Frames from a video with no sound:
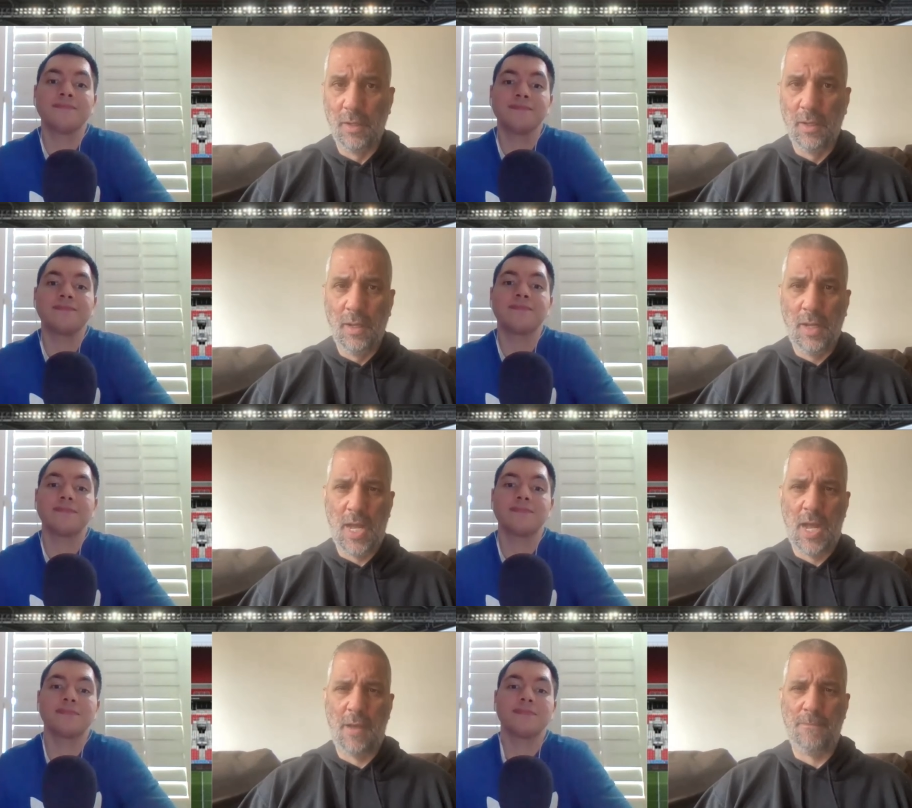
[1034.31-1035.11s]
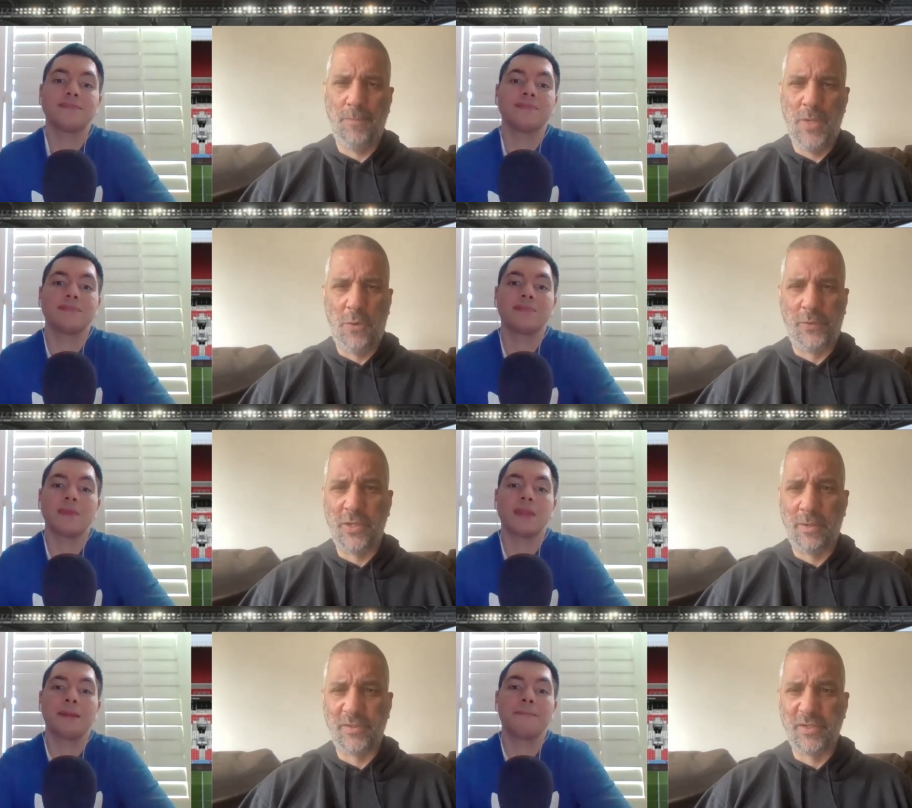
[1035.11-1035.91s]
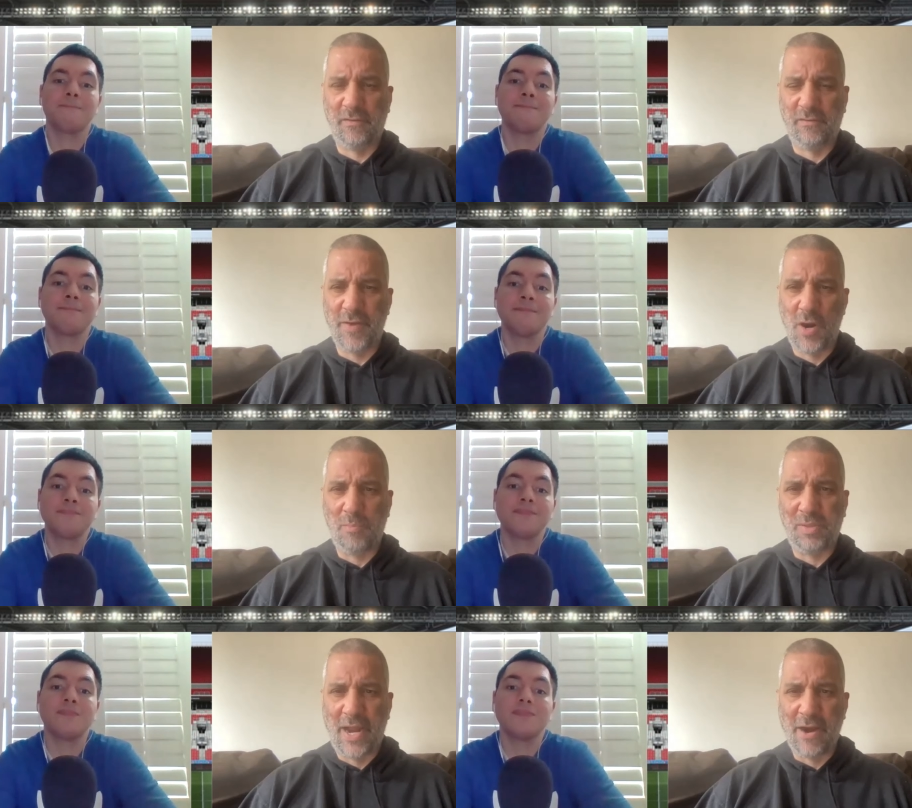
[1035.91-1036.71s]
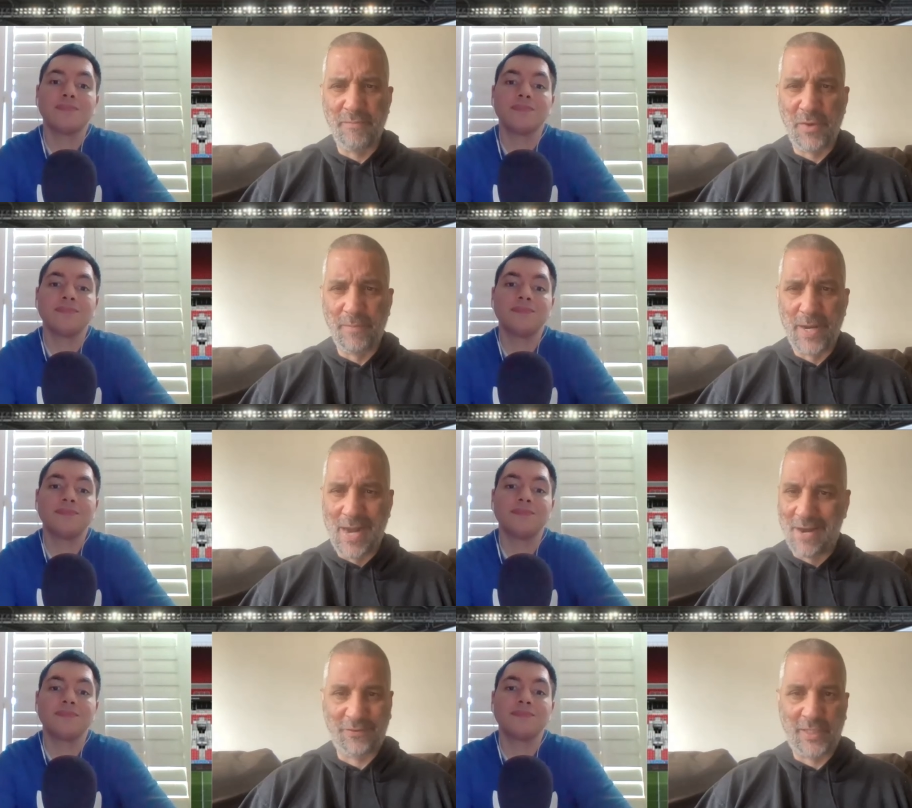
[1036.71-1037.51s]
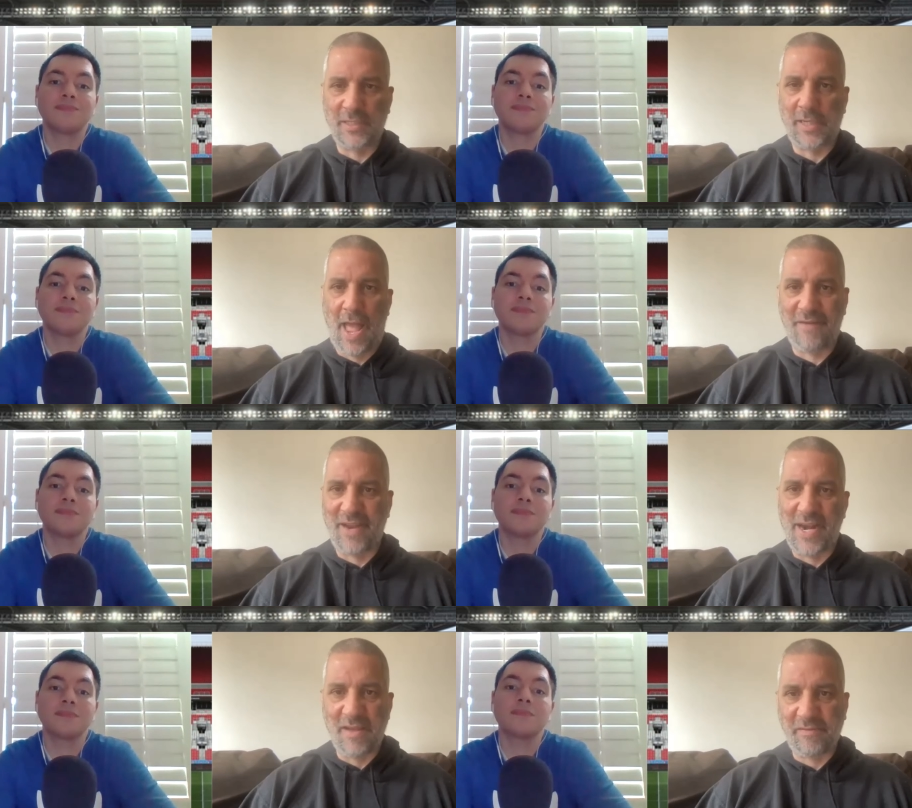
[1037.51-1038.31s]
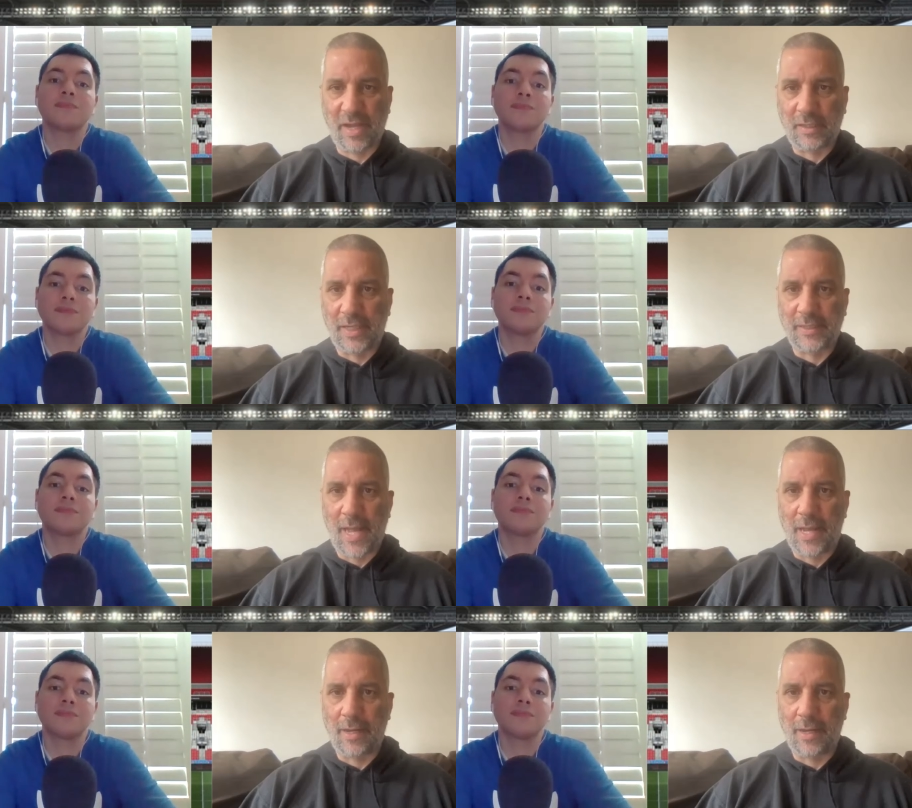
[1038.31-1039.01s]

Speaker 1: Um, you know, in terms of you know player movement, I don't think it's going to have any effect like that. I